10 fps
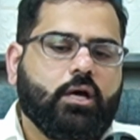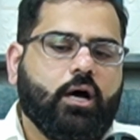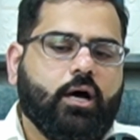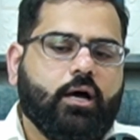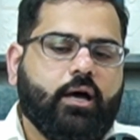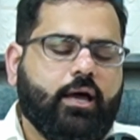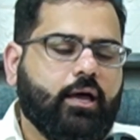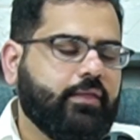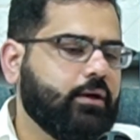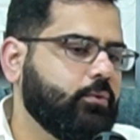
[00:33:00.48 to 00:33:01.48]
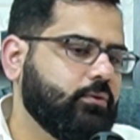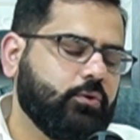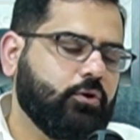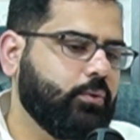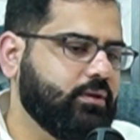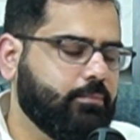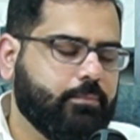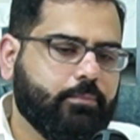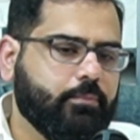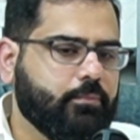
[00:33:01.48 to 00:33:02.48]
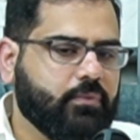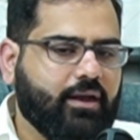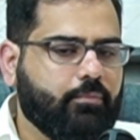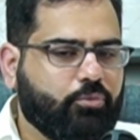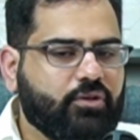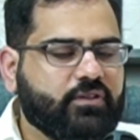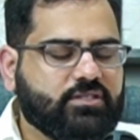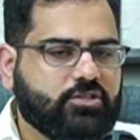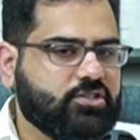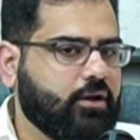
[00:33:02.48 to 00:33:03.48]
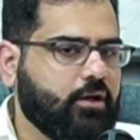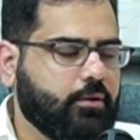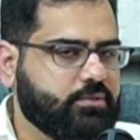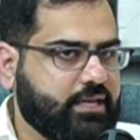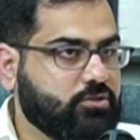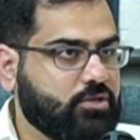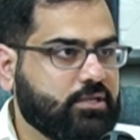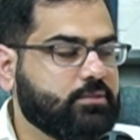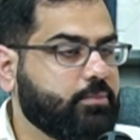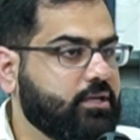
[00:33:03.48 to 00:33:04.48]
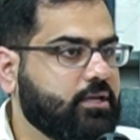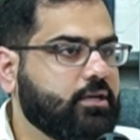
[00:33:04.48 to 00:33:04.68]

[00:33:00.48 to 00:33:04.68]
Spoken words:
And then we kind of briefly touched on obstetrics, but